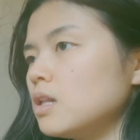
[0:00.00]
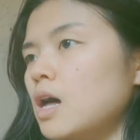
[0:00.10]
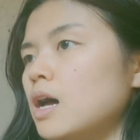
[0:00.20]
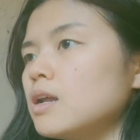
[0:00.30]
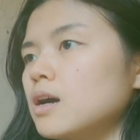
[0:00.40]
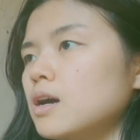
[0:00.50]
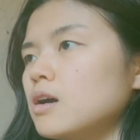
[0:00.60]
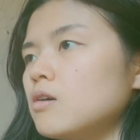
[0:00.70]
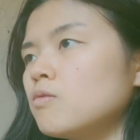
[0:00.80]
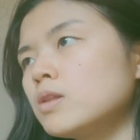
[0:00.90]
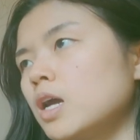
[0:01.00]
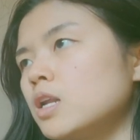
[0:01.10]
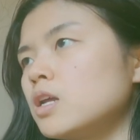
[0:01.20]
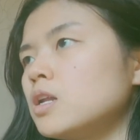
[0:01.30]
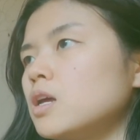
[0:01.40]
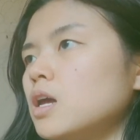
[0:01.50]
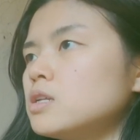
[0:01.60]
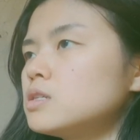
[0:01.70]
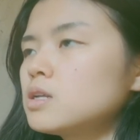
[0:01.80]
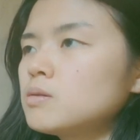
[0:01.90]
a lot related
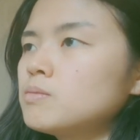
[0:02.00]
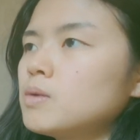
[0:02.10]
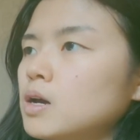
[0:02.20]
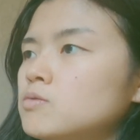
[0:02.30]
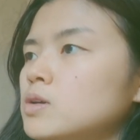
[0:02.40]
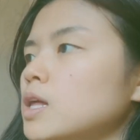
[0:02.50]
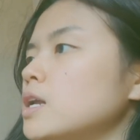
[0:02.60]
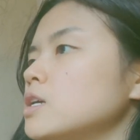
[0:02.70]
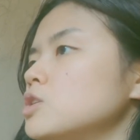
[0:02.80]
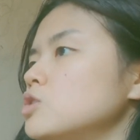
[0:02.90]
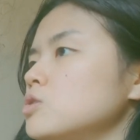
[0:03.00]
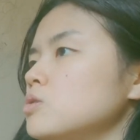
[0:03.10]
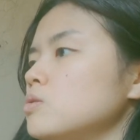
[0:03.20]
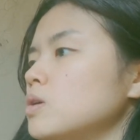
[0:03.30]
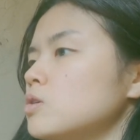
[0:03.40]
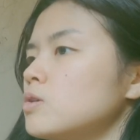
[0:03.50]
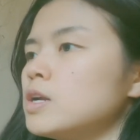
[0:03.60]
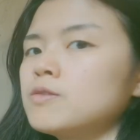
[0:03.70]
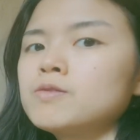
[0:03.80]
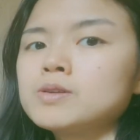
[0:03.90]
and some unrelated to a
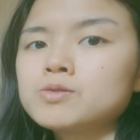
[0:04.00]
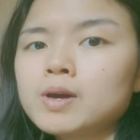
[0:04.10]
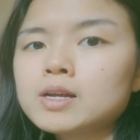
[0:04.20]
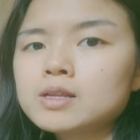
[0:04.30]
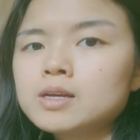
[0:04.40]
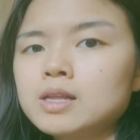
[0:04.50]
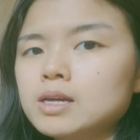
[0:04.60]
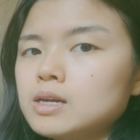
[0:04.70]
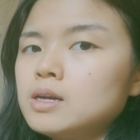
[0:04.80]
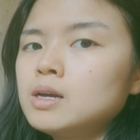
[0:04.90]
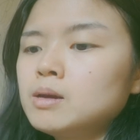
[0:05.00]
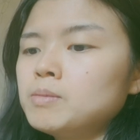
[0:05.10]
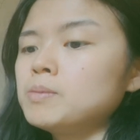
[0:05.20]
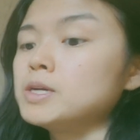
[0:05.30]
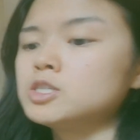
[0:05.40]
creative field directly, like maybe